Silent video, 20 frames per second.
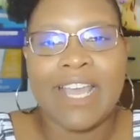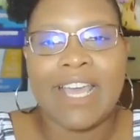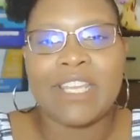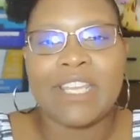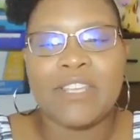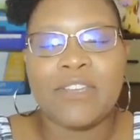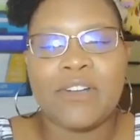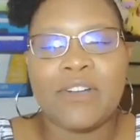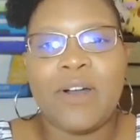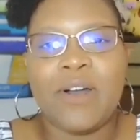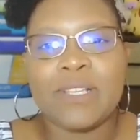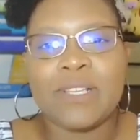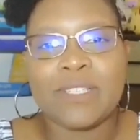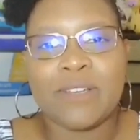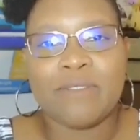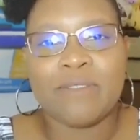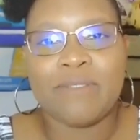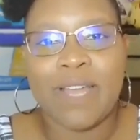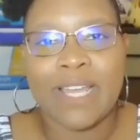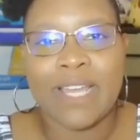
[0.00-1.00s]
And then you'll
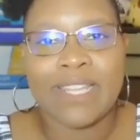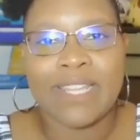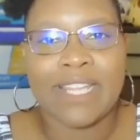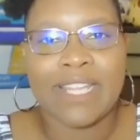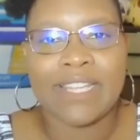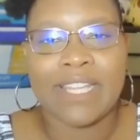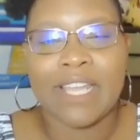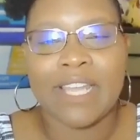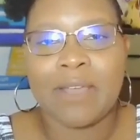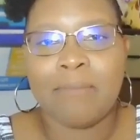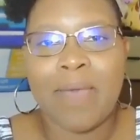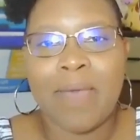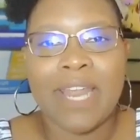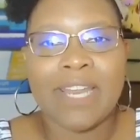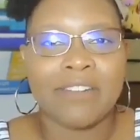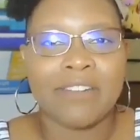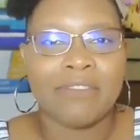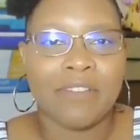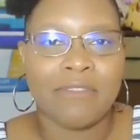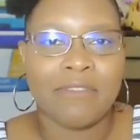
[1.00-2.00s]
also find that the
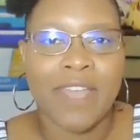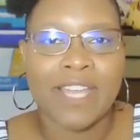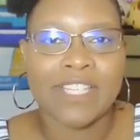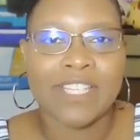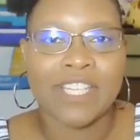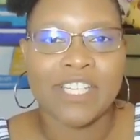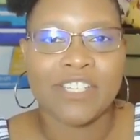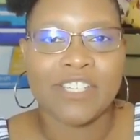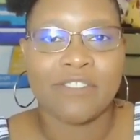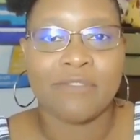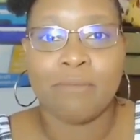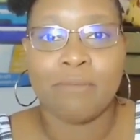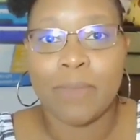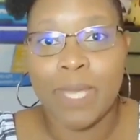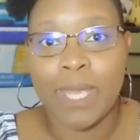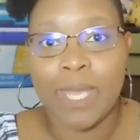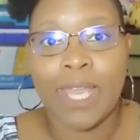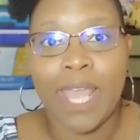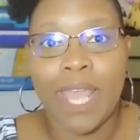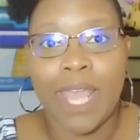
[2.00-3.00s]
competitive advantage of
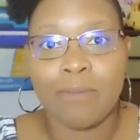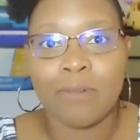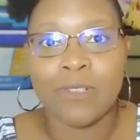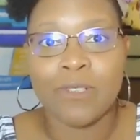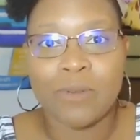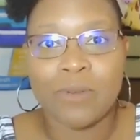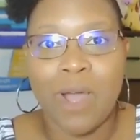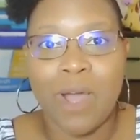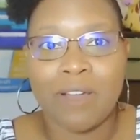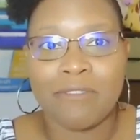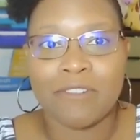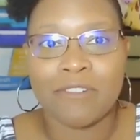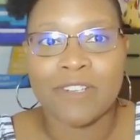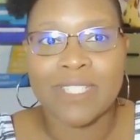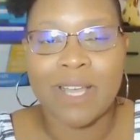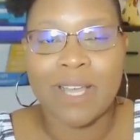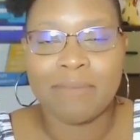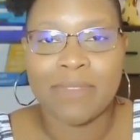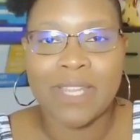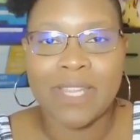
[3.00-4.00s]
being able to offer
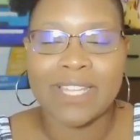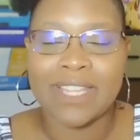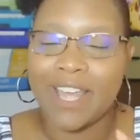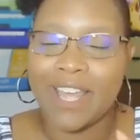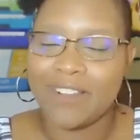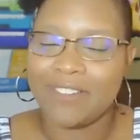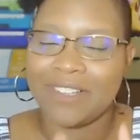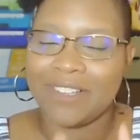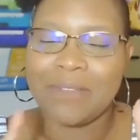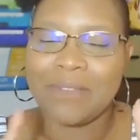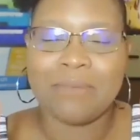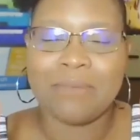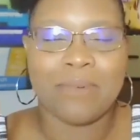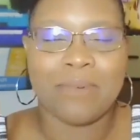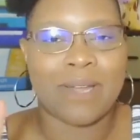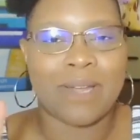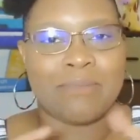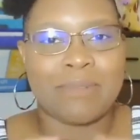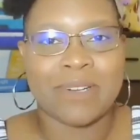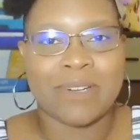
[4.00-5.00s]
something that only
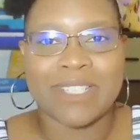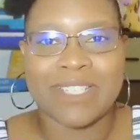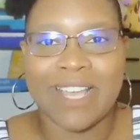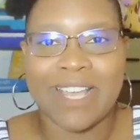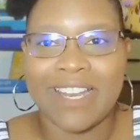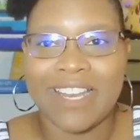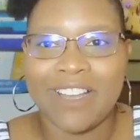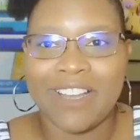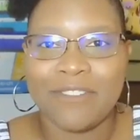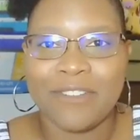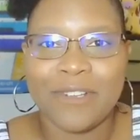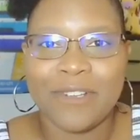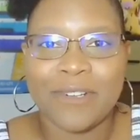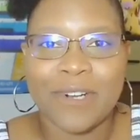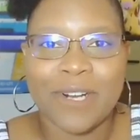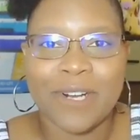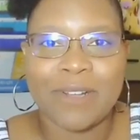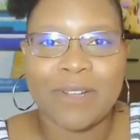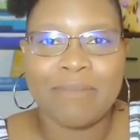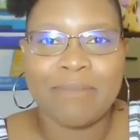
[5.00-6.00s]
1% of
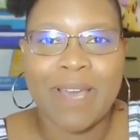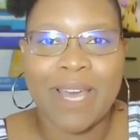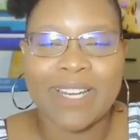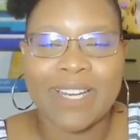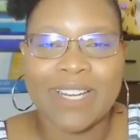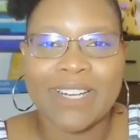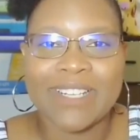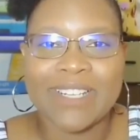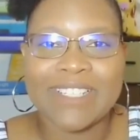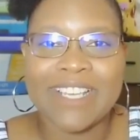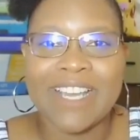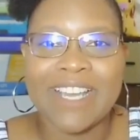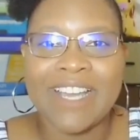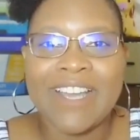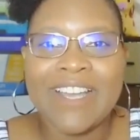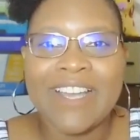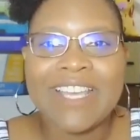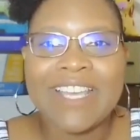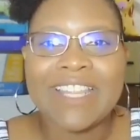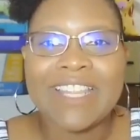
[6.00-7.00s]
your competitors
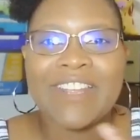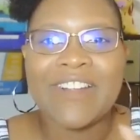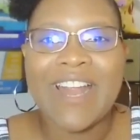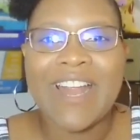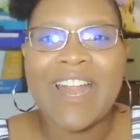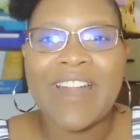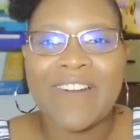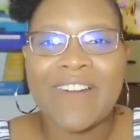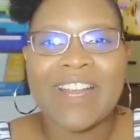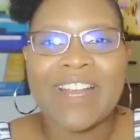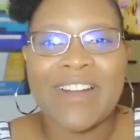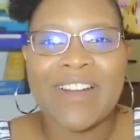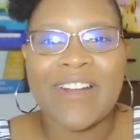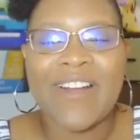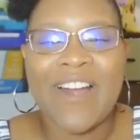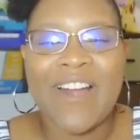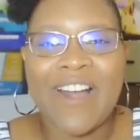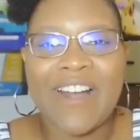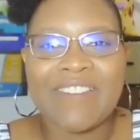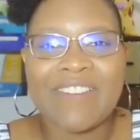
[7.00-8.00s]
in your area
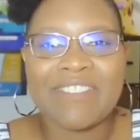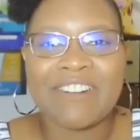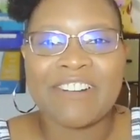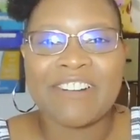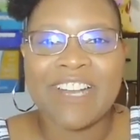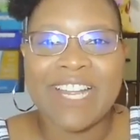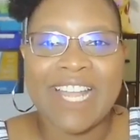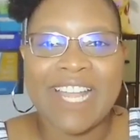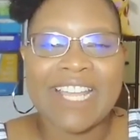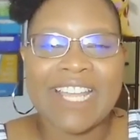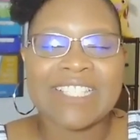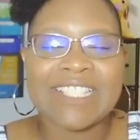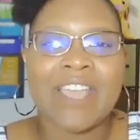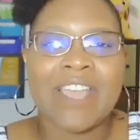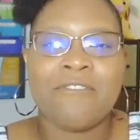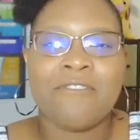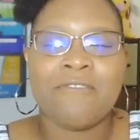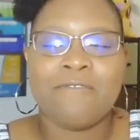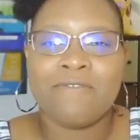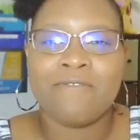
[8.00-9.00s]
are offering is
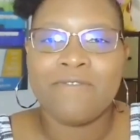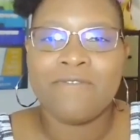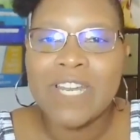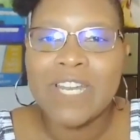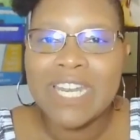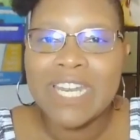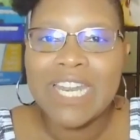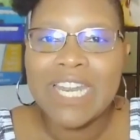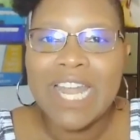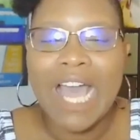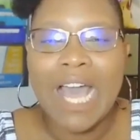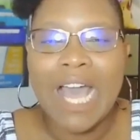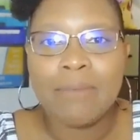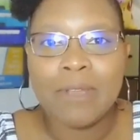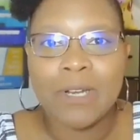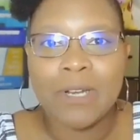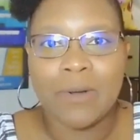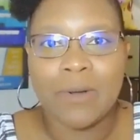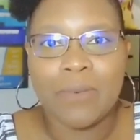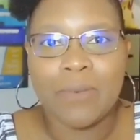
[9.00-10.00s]
a
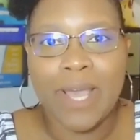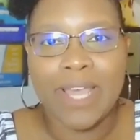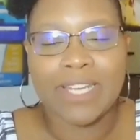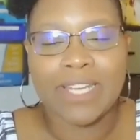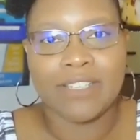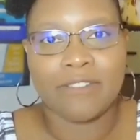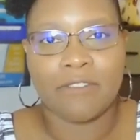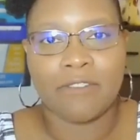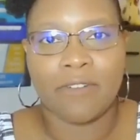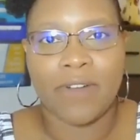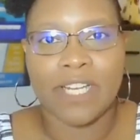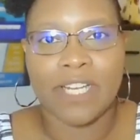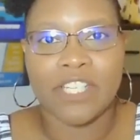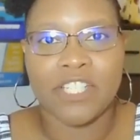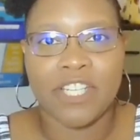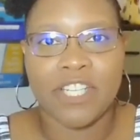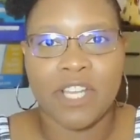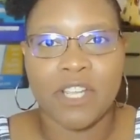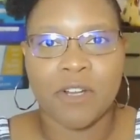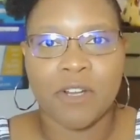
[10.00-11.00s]
phenomenal way to
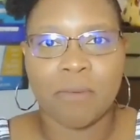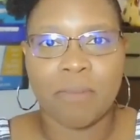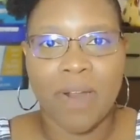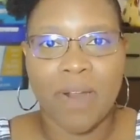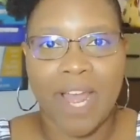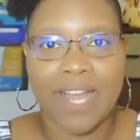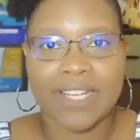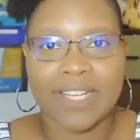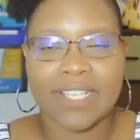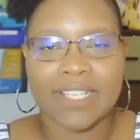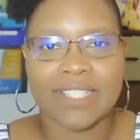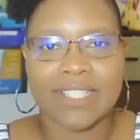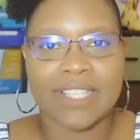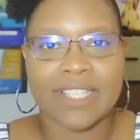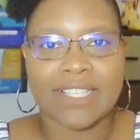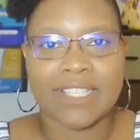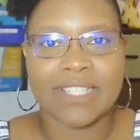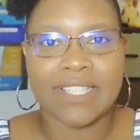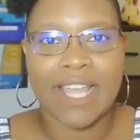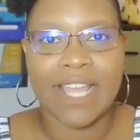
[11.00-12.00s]
differentiate your practice,
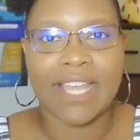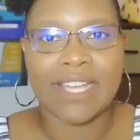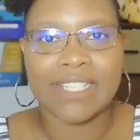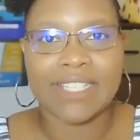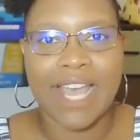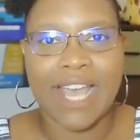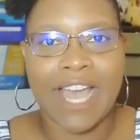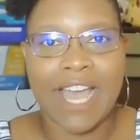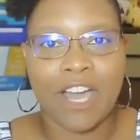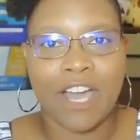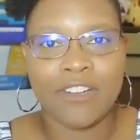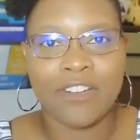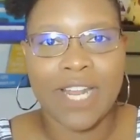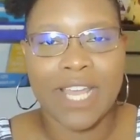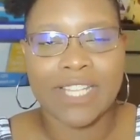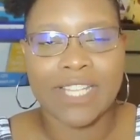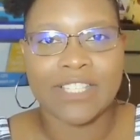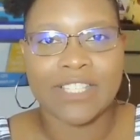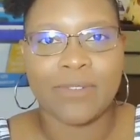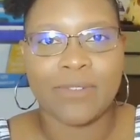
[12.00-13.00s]
to stand out
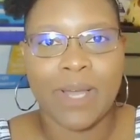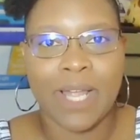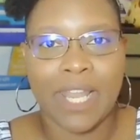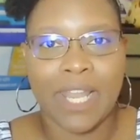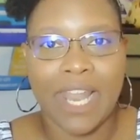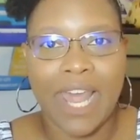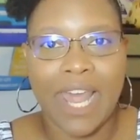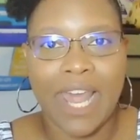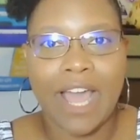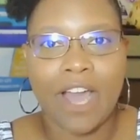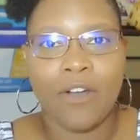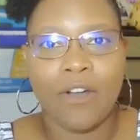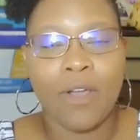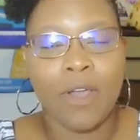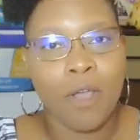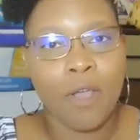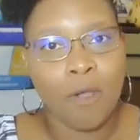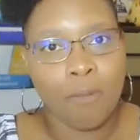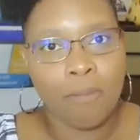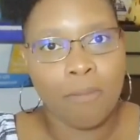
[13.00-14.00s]
and to allow
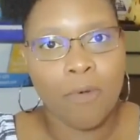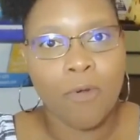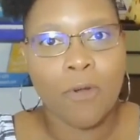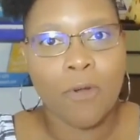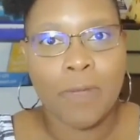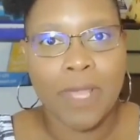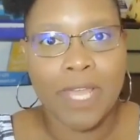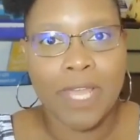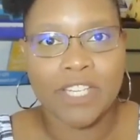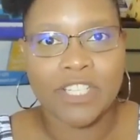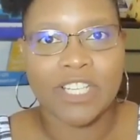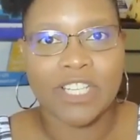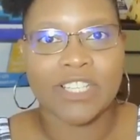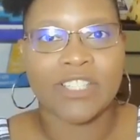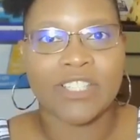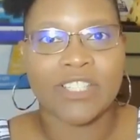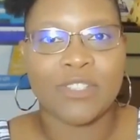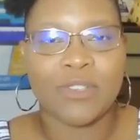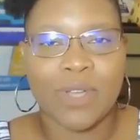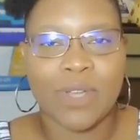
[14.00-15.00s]
more
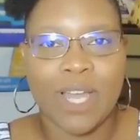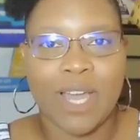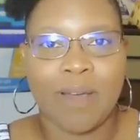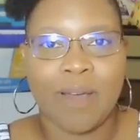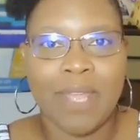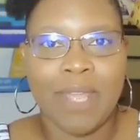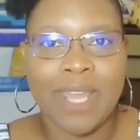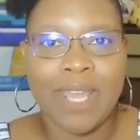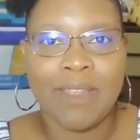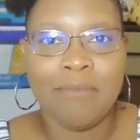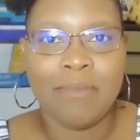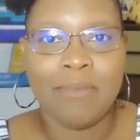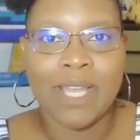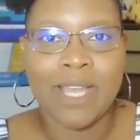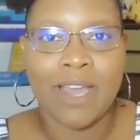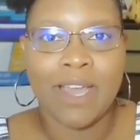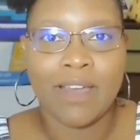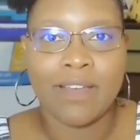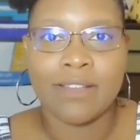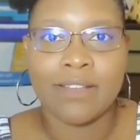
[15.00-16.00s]
patients to come in,
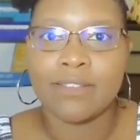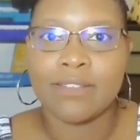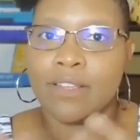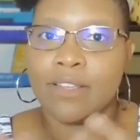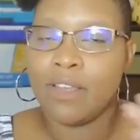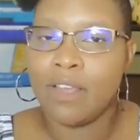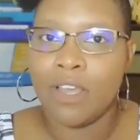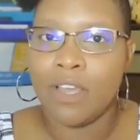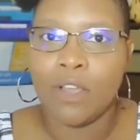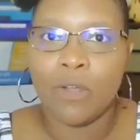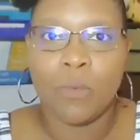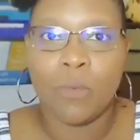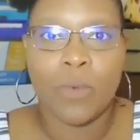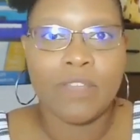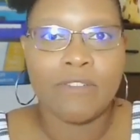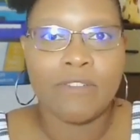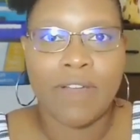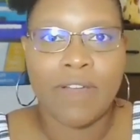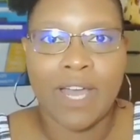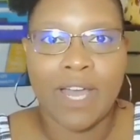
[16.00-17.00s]
because
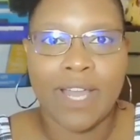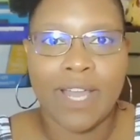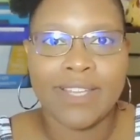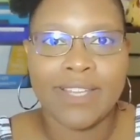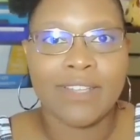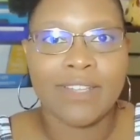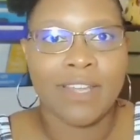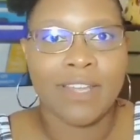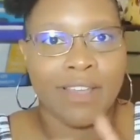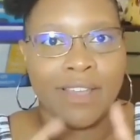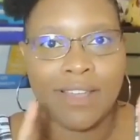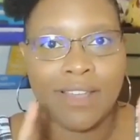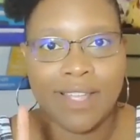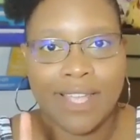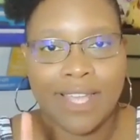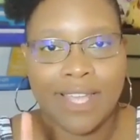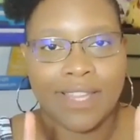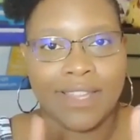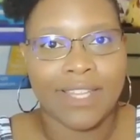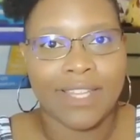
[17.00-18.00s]
we find
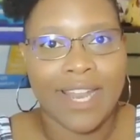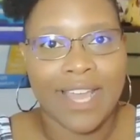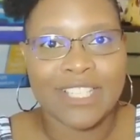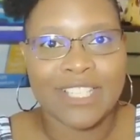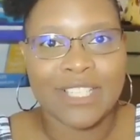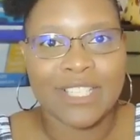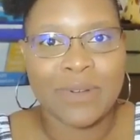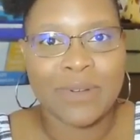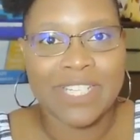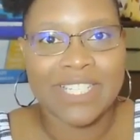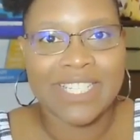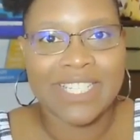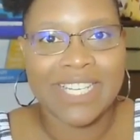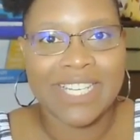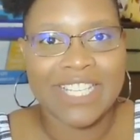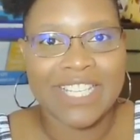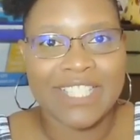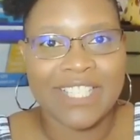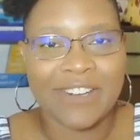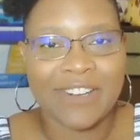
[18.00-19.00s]
in the next
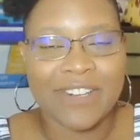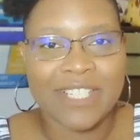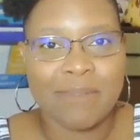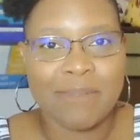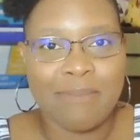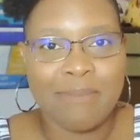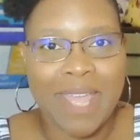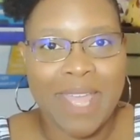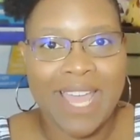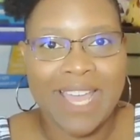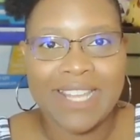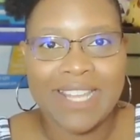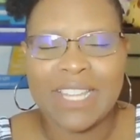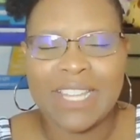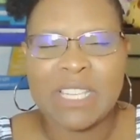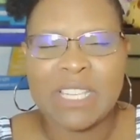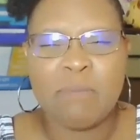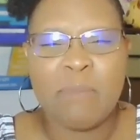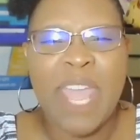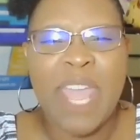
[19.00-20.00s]
question, is there a demand?
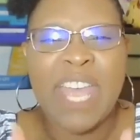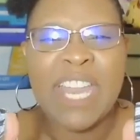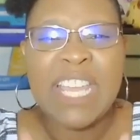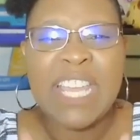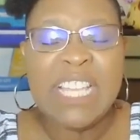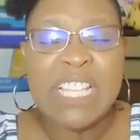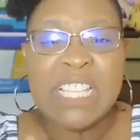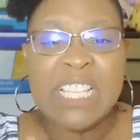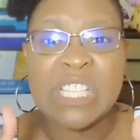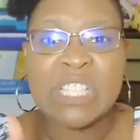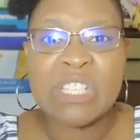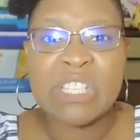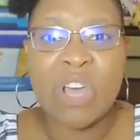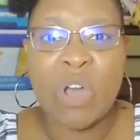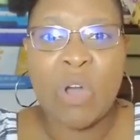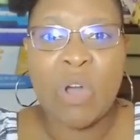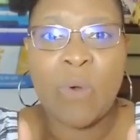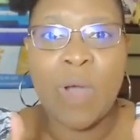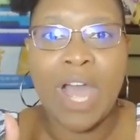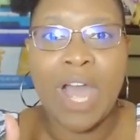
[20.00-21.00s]
The demand is
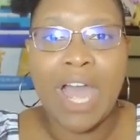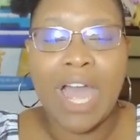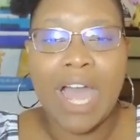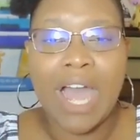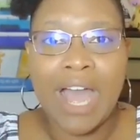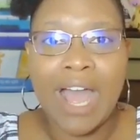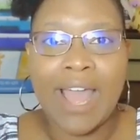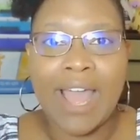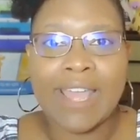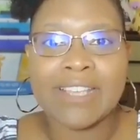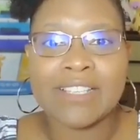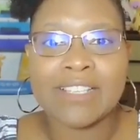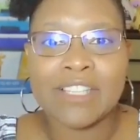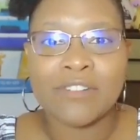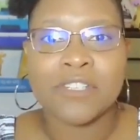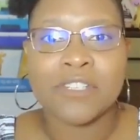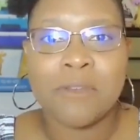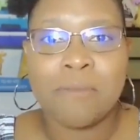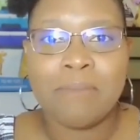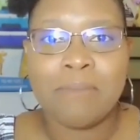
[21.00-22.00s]
so high. Is
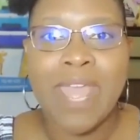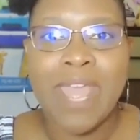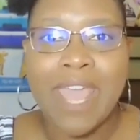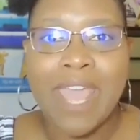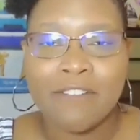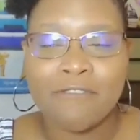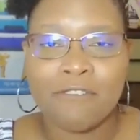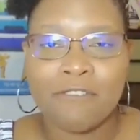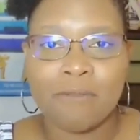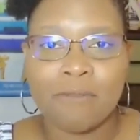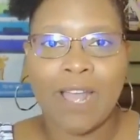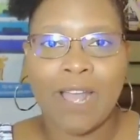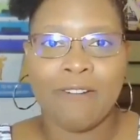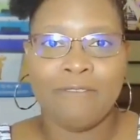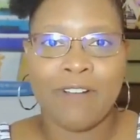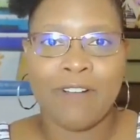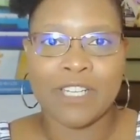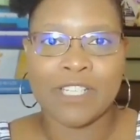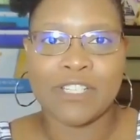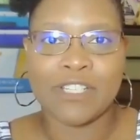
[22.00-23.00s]
there a demand for
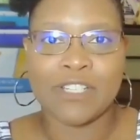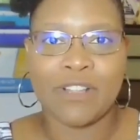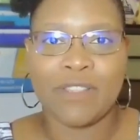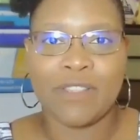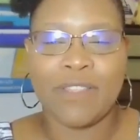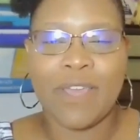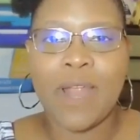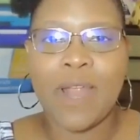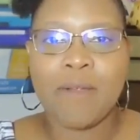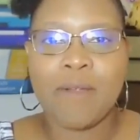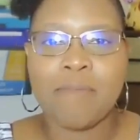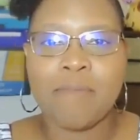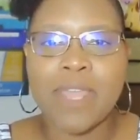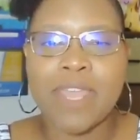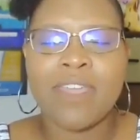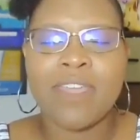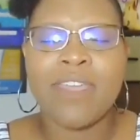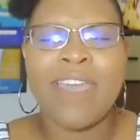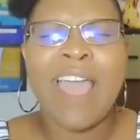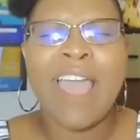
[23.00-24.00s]
myofunctional
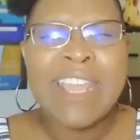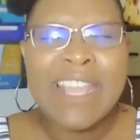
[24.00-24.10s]
therapy?